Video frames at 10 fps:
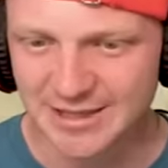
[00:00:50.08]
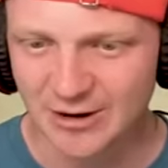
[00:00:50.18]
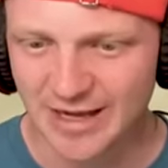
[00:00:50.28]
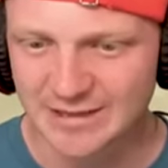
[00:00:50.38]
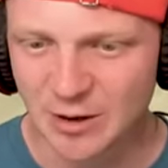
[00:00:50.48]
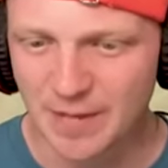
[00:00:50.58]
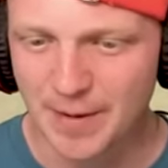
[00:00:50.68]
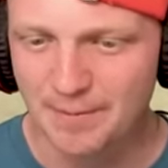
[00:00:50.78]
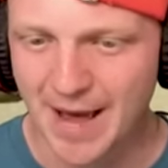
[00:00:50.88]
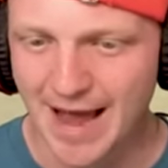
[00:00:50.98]
staircase on
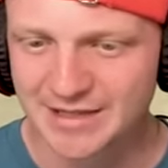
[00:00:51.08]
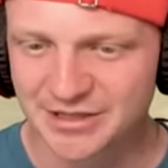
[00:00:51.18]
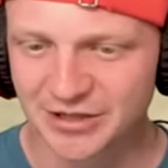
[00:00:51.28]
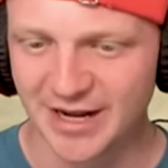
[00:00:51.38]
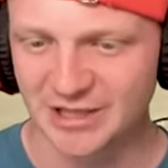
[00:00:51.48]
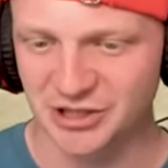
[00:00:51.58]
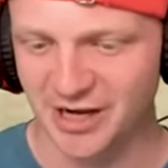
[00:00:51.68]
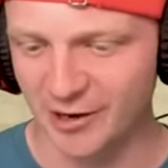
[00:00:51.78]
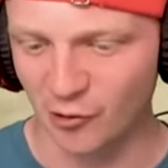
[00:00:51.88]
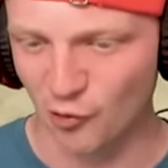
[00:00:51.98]
the back so you can
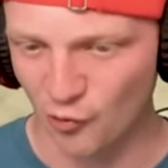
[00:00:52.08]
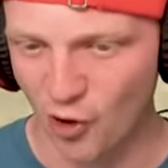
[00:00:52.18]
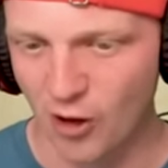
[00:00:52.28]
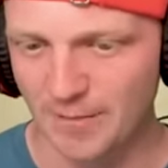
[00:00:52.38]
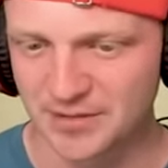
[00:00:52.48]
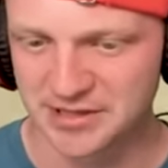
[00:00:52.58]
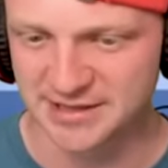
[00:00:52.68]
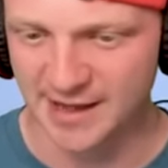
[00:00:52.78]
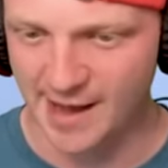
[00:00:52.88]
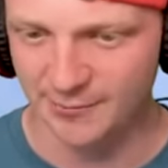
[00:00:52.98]
actually kind of crawl up the
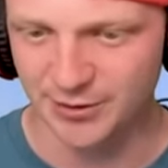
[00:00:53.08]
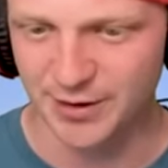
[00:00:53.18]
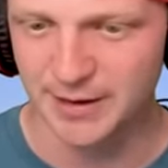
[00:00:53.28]
slide with a